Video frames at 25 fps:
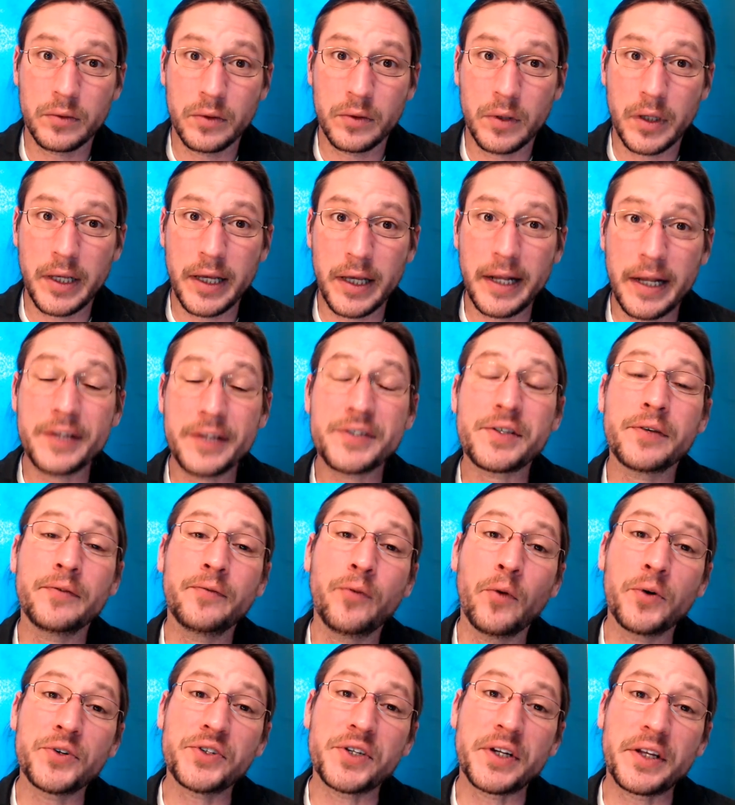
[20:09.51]
And it's
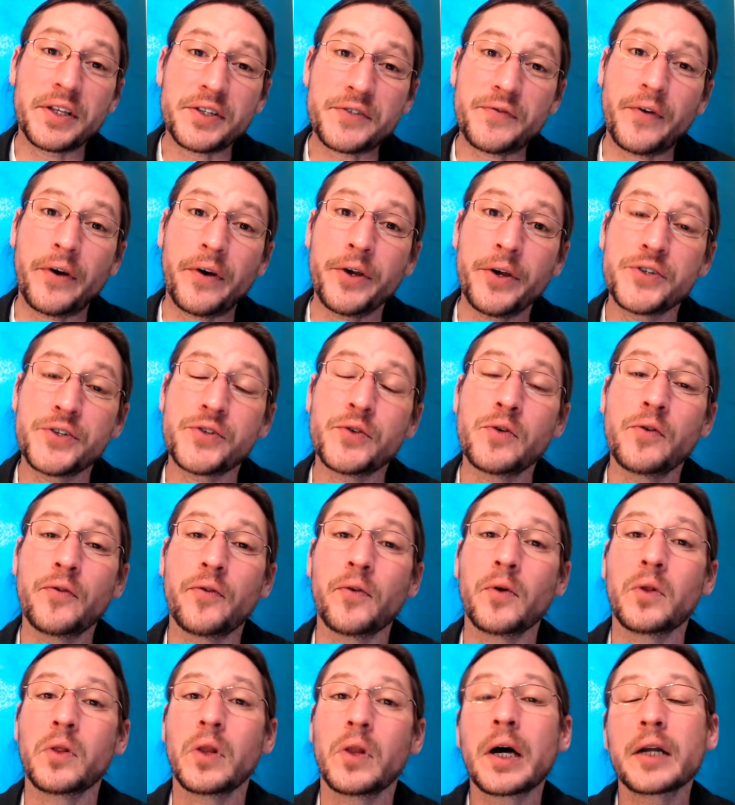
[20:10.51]
unfortunate. It's very true for
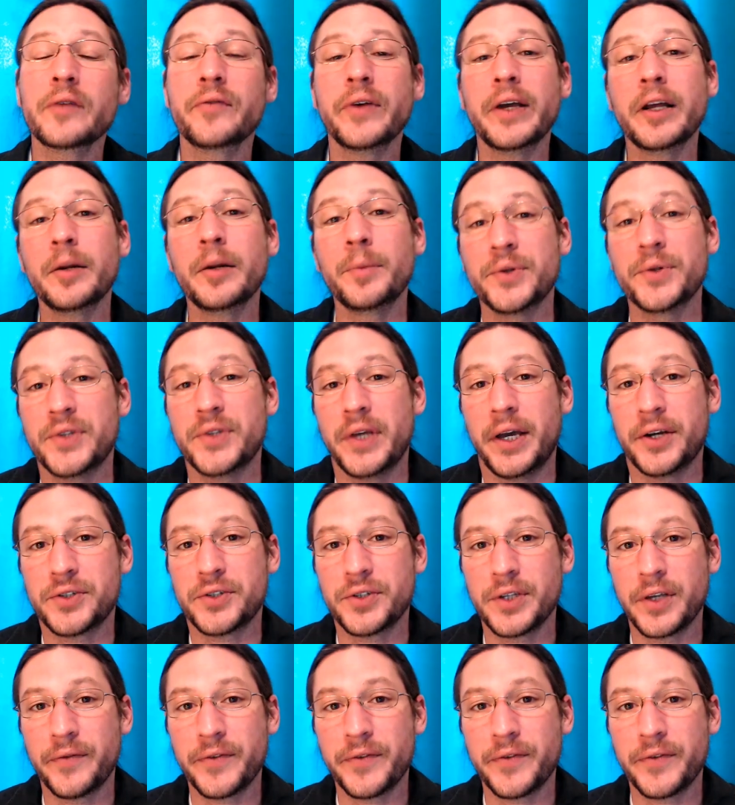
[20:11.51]
a lot of animals, actually.